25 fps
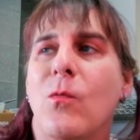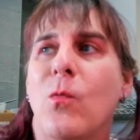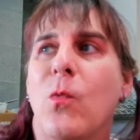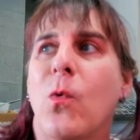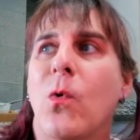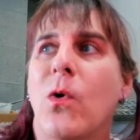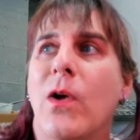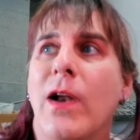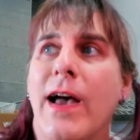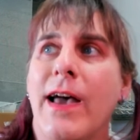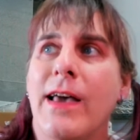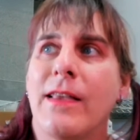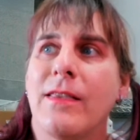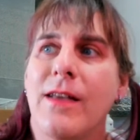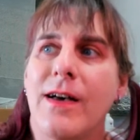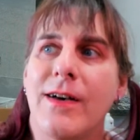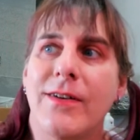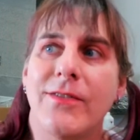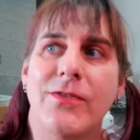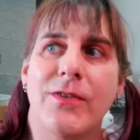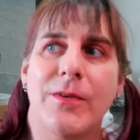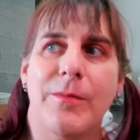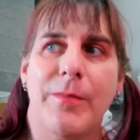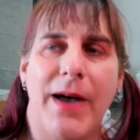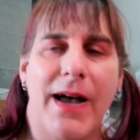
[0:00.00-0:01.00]
What I
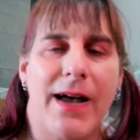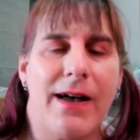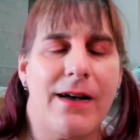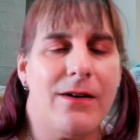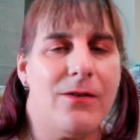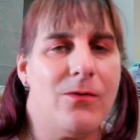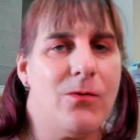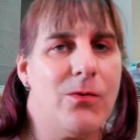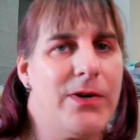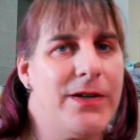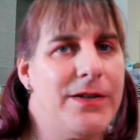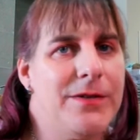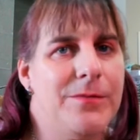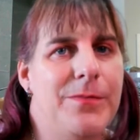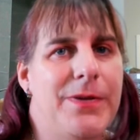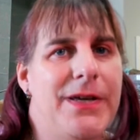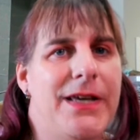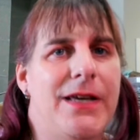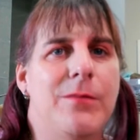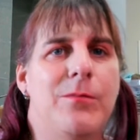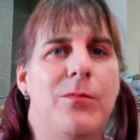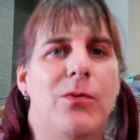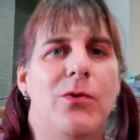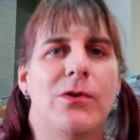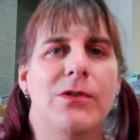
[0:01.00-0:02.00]
love about when
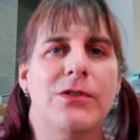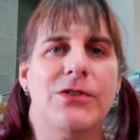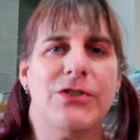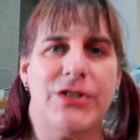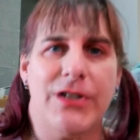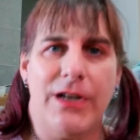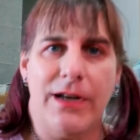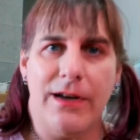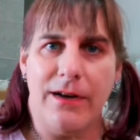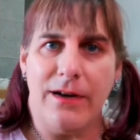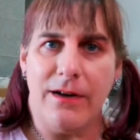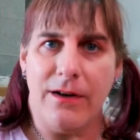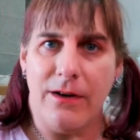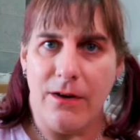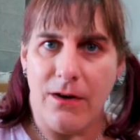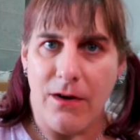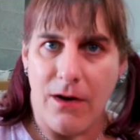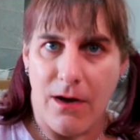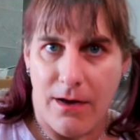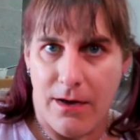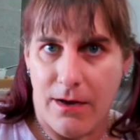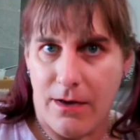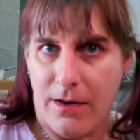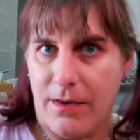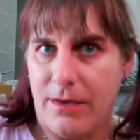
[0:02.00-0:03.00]
people
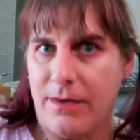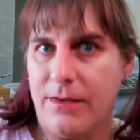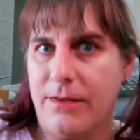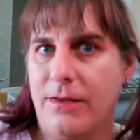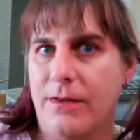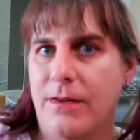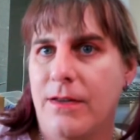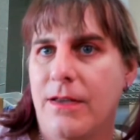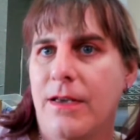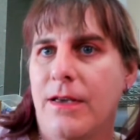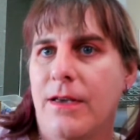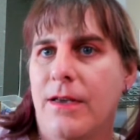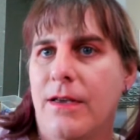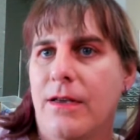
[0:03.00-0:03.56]
share on